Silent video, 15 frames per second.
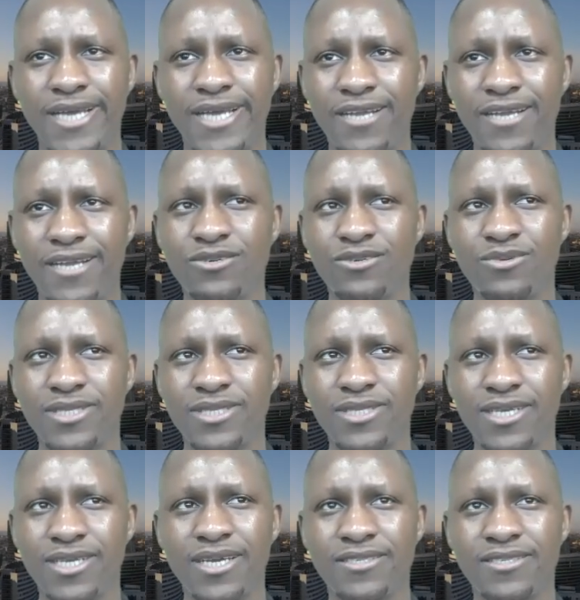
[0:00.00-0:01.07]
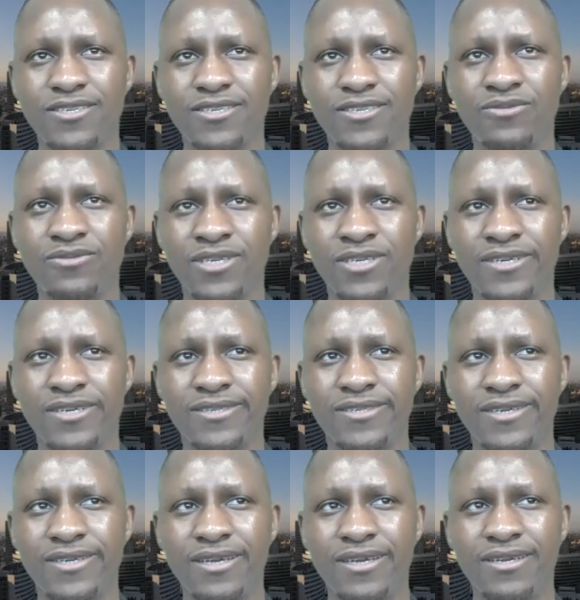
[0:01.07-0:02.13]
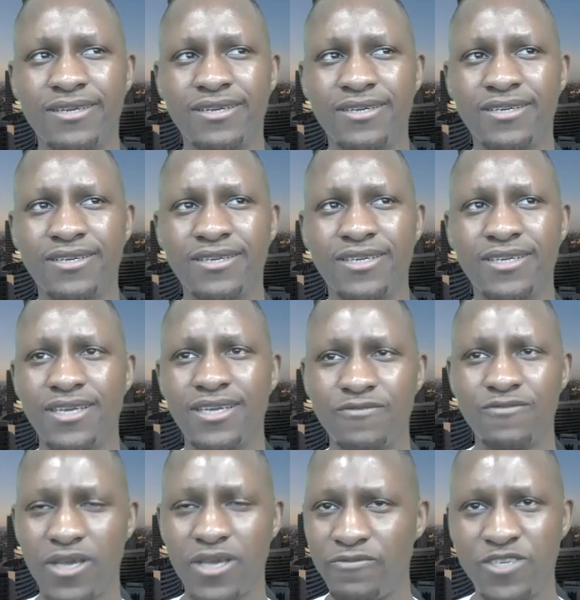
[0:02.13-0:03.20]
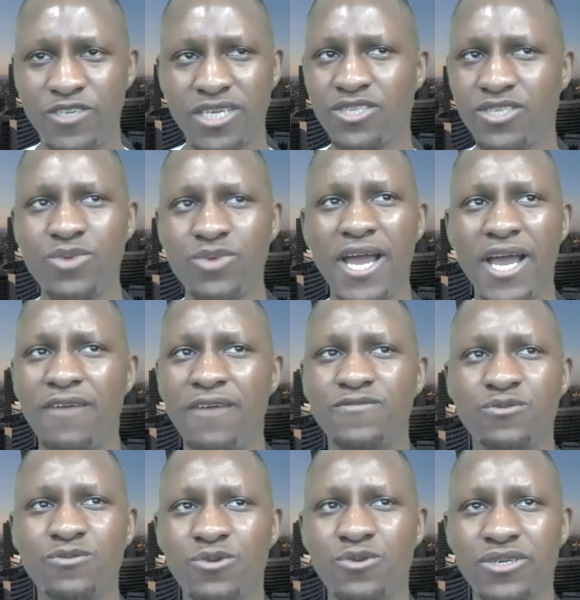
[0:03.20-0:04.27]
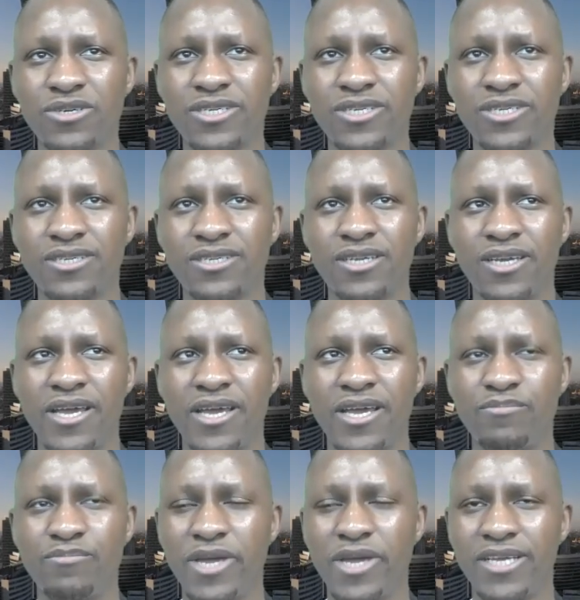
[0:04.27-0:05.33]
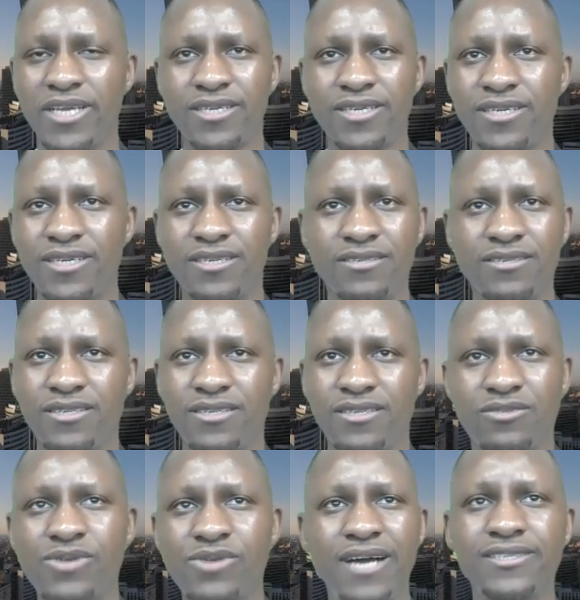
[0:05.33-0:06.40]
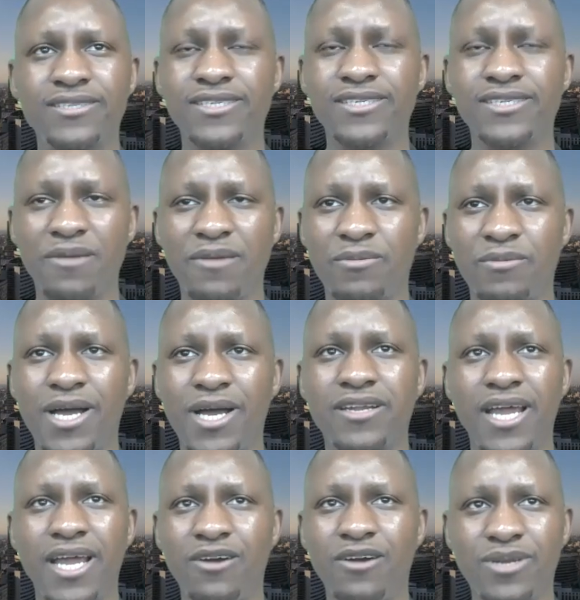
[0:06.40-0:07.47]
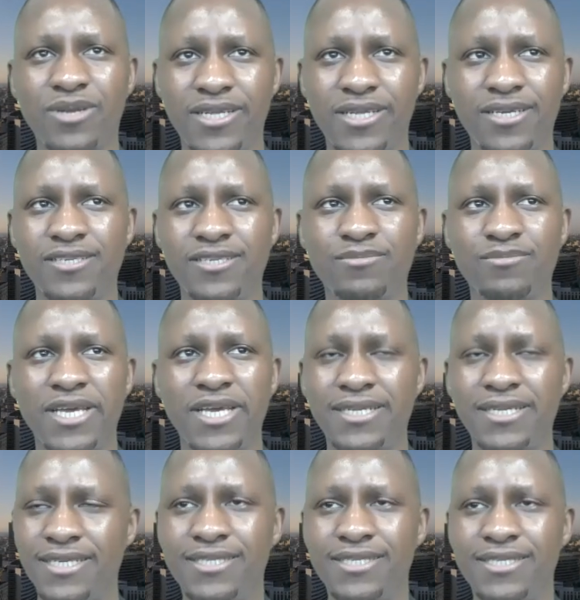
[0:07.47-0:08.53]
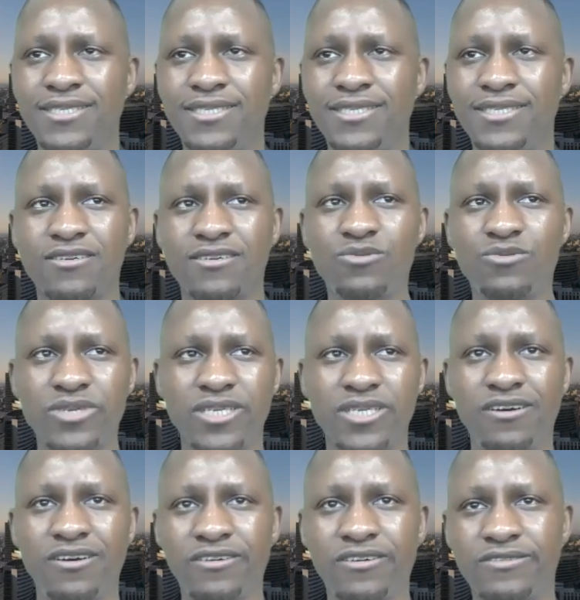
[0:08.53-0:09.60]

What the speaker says: I don't know what the hell is going on. If she can do half the work and make around the same amount an hour that he's making, he needs to start working harder.